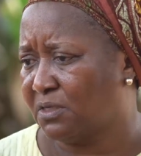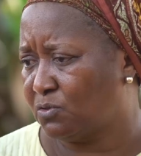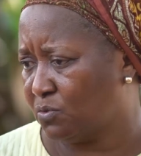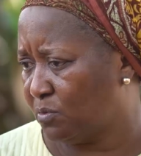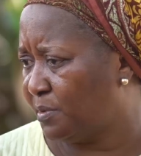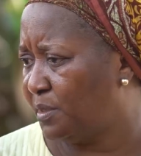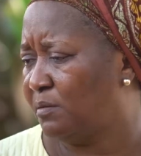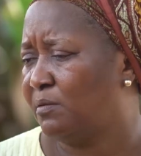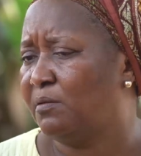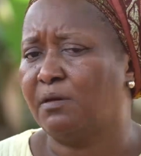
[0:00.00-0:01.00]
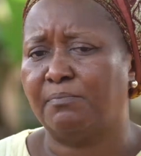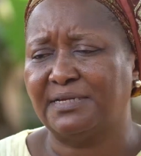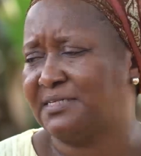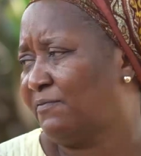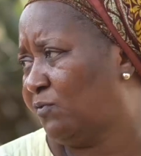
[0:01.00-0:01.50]
it will be
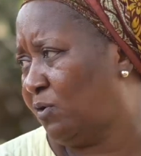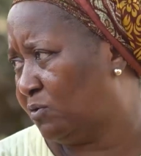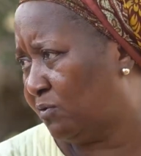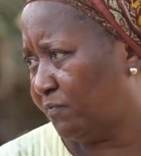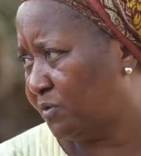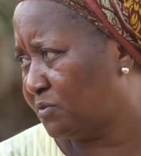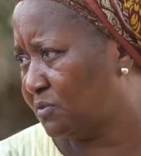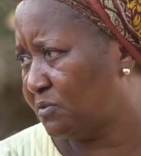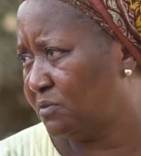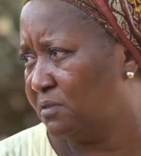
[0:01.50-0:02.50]
better for all of us.